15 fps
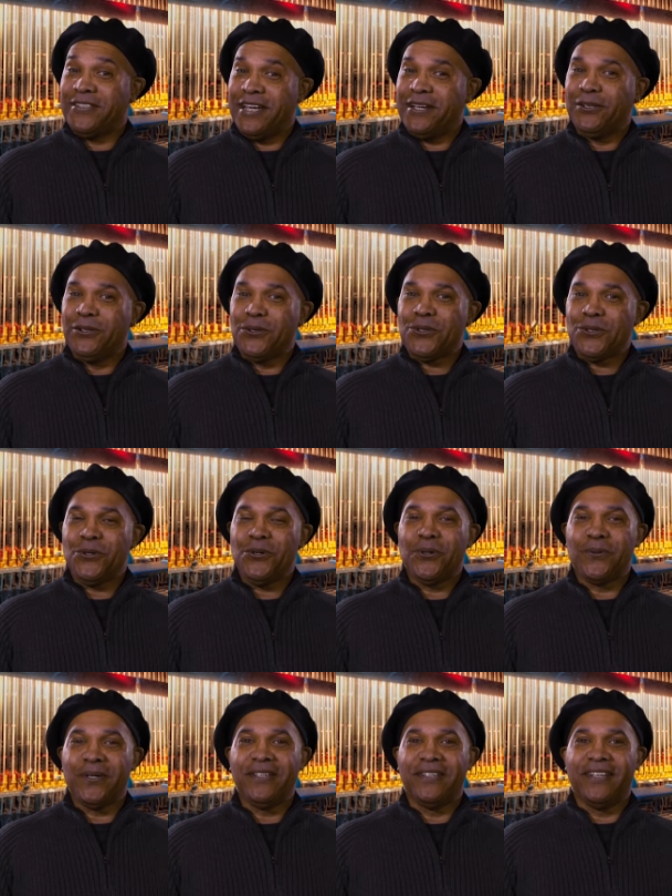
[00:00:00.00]
take a little tour,
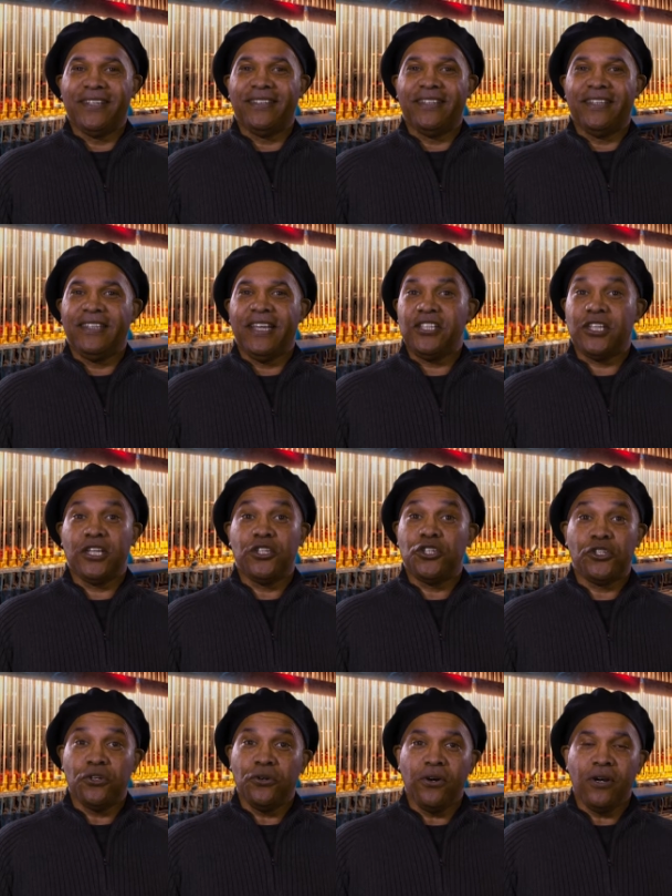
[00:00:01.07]
wouldn't it? And they said,
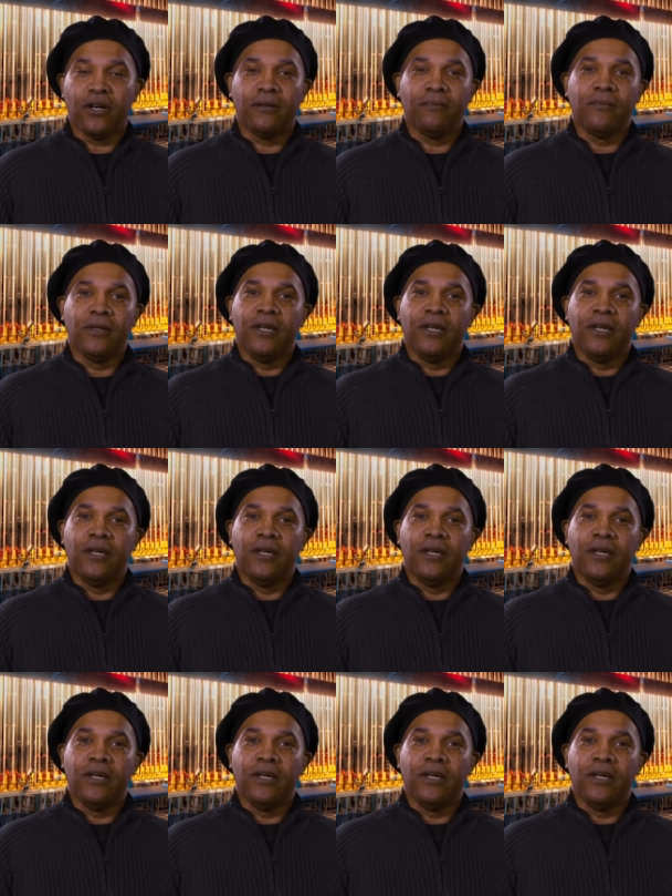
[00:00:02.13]
sure.